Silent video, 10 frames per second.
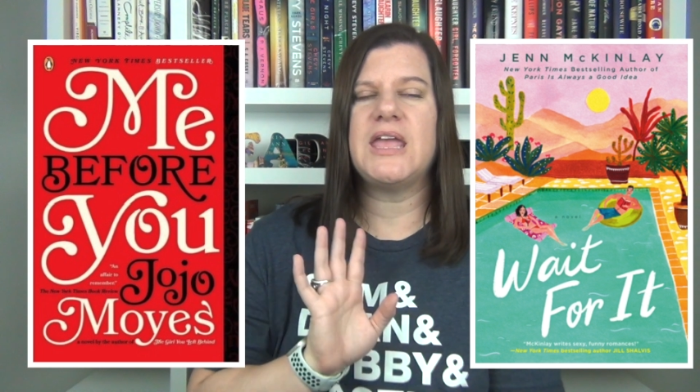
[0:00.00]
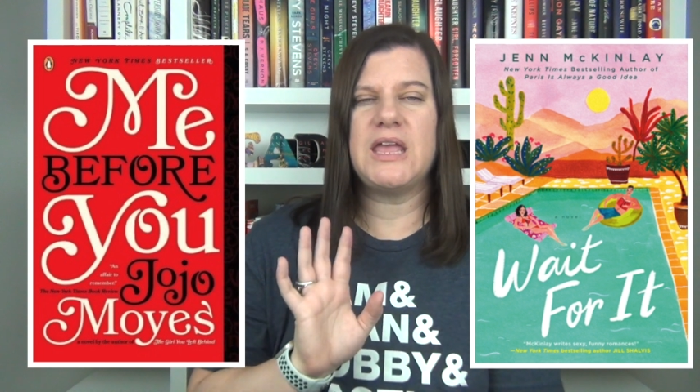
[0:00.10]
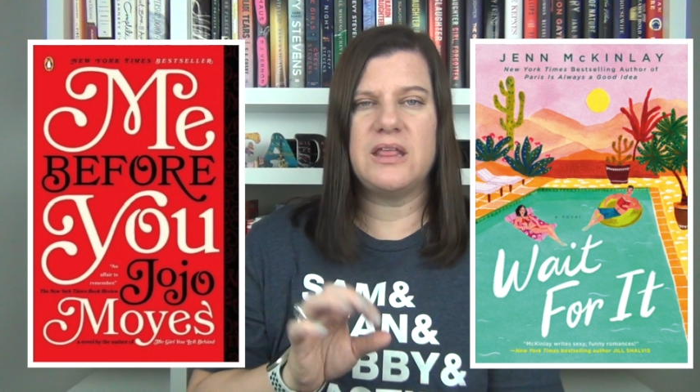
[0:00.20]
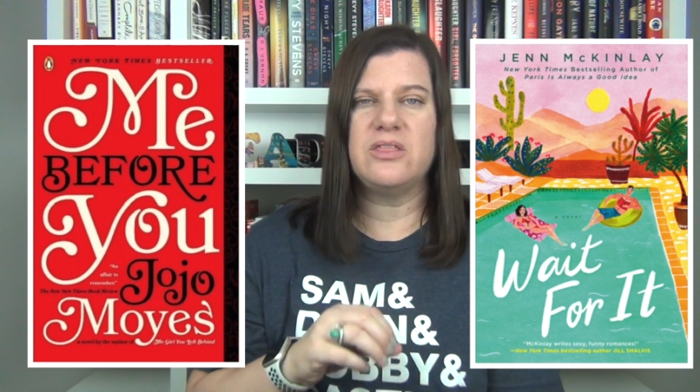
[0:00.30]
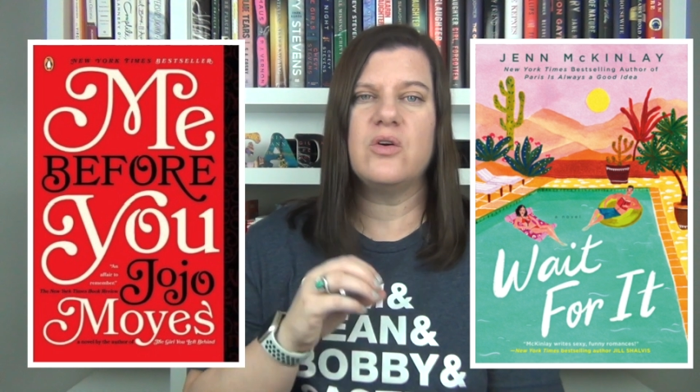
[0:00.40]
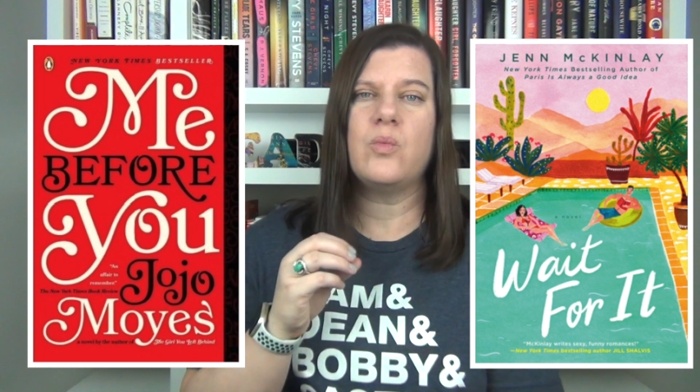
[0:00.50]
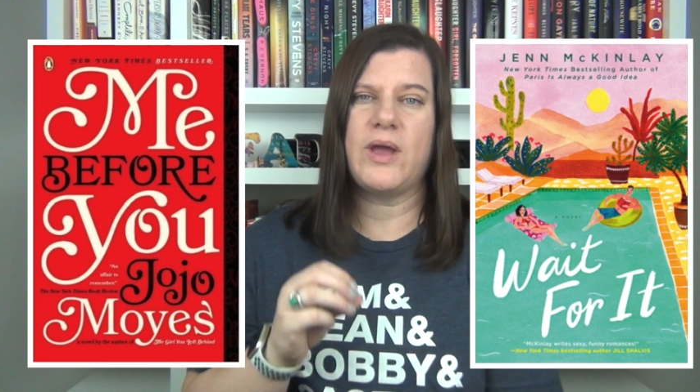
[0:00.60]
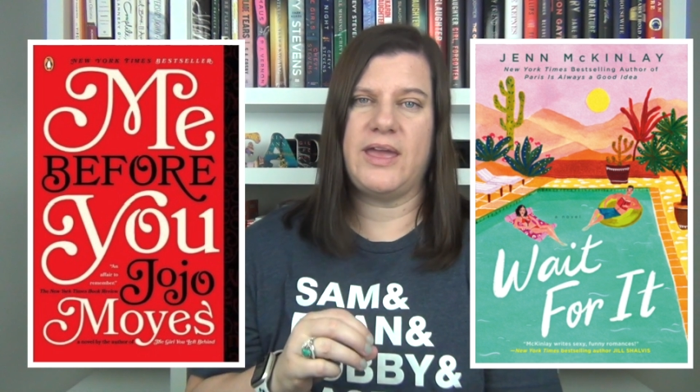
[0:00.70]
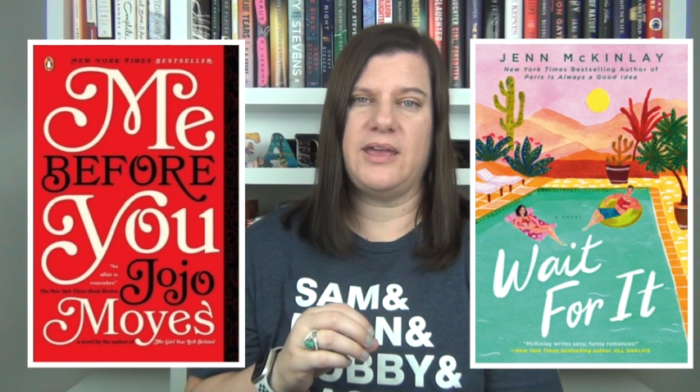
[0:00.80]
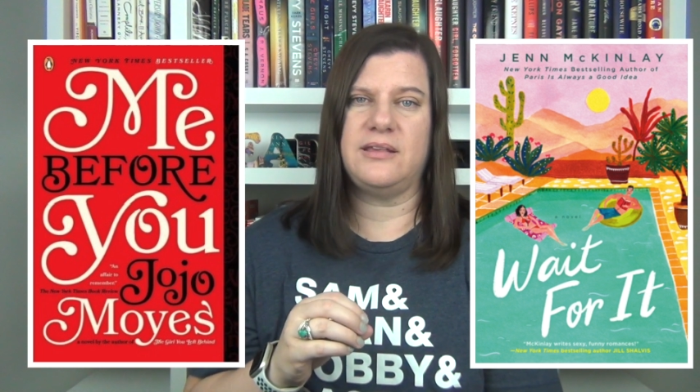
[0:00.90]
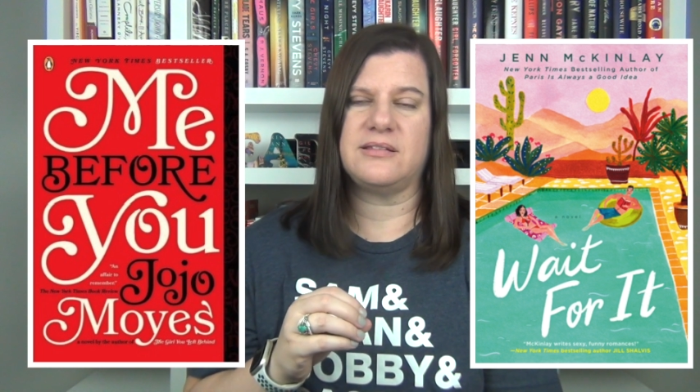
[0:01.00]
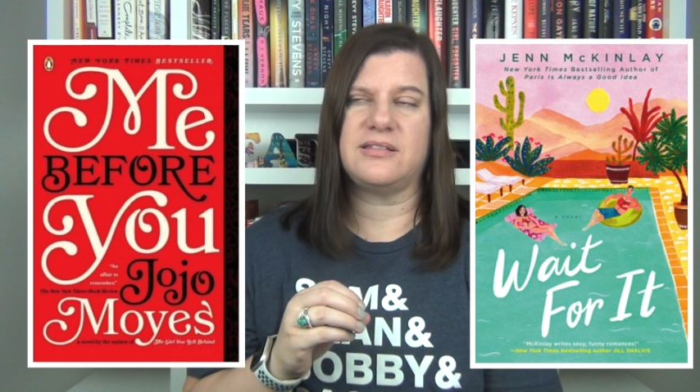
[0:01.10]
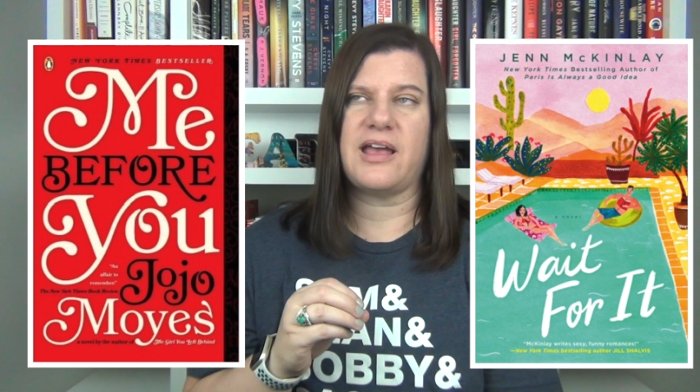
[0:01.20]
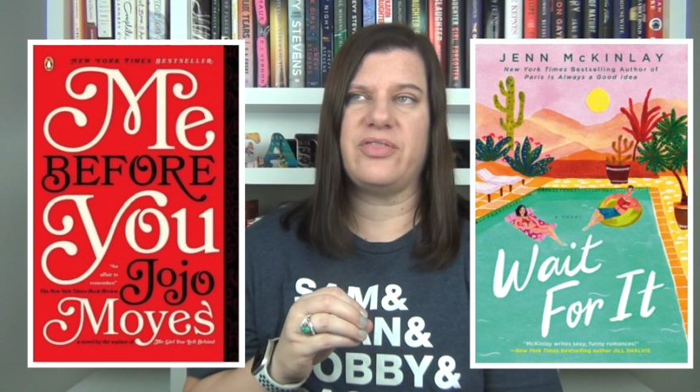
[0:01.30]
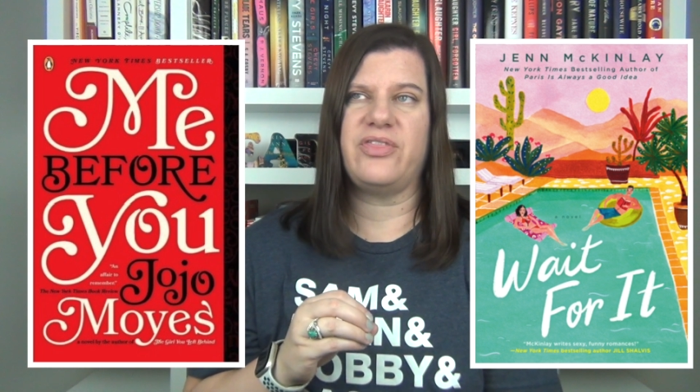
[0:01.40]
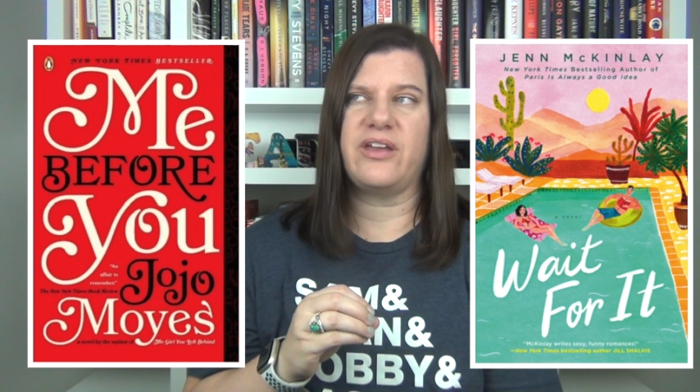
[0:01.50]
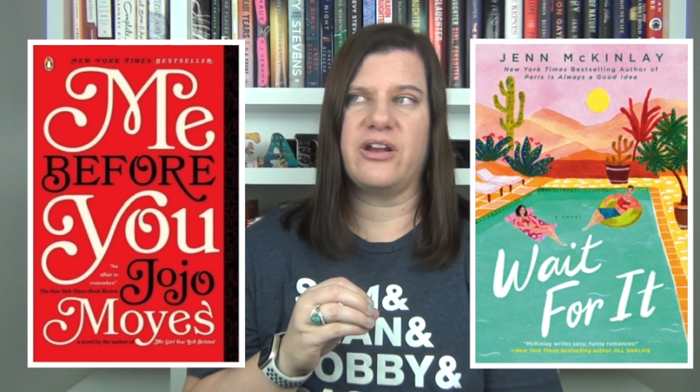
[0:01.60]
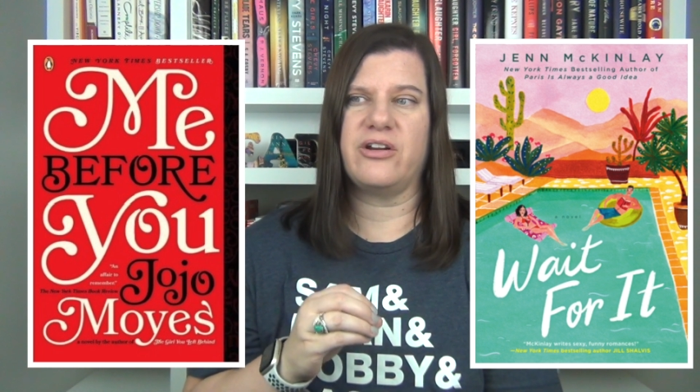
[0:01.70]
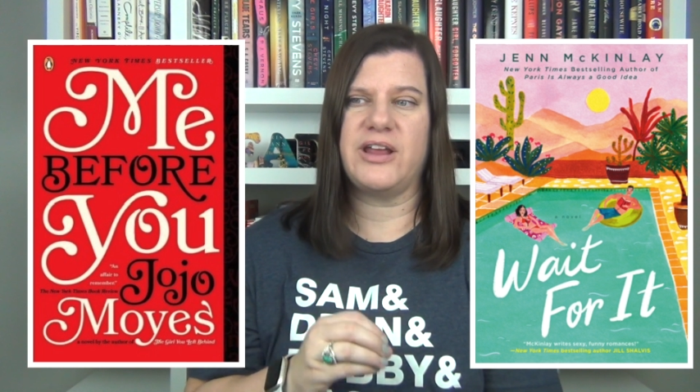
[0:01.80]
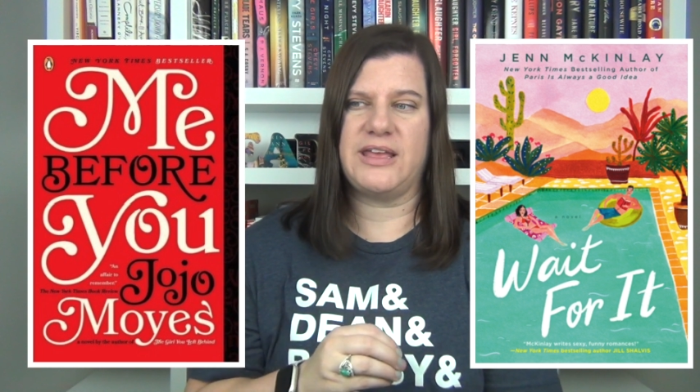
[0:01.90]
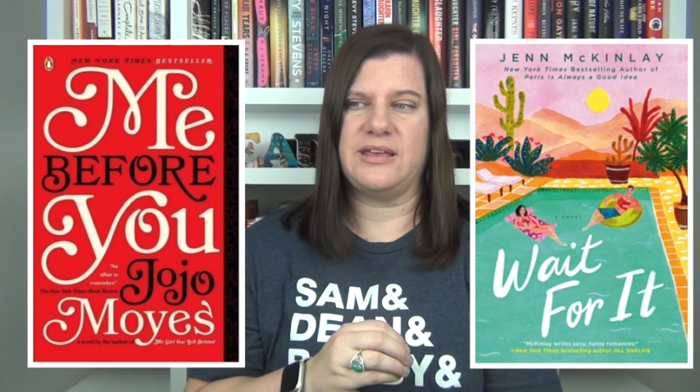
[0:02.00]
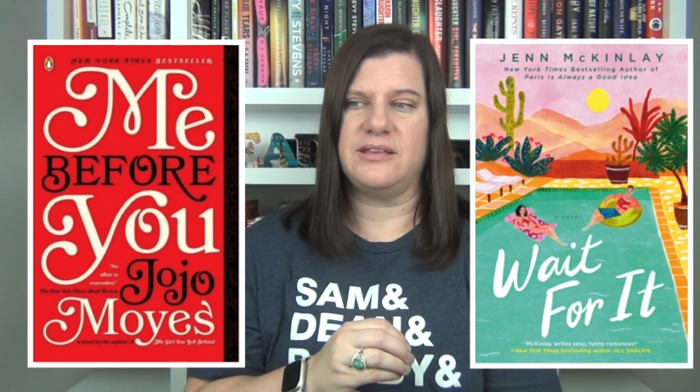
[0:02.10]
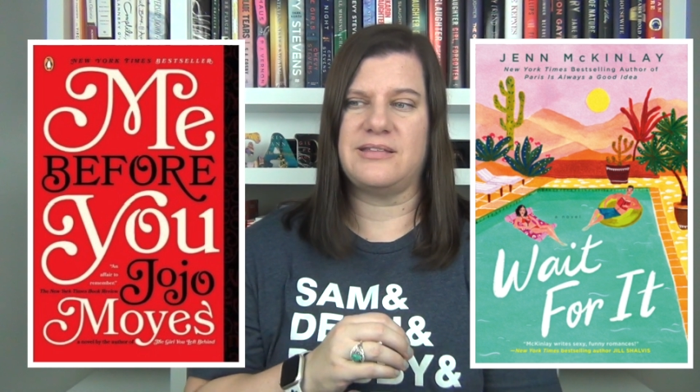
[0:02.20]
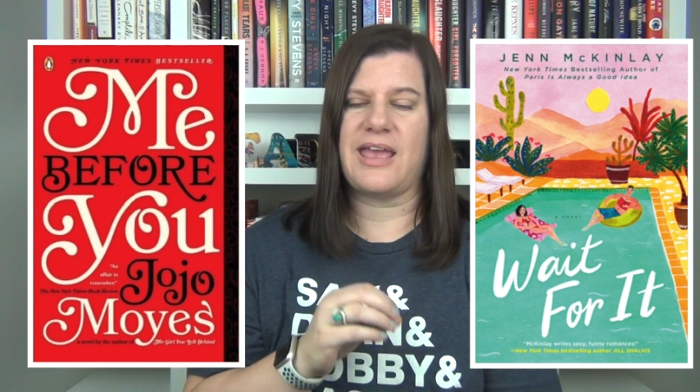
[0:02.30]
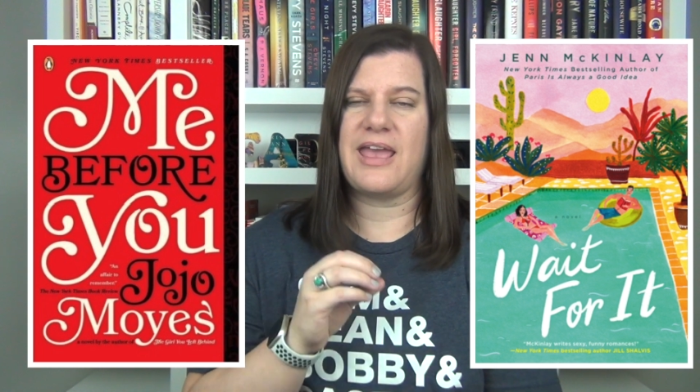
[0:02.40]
in the ways that there is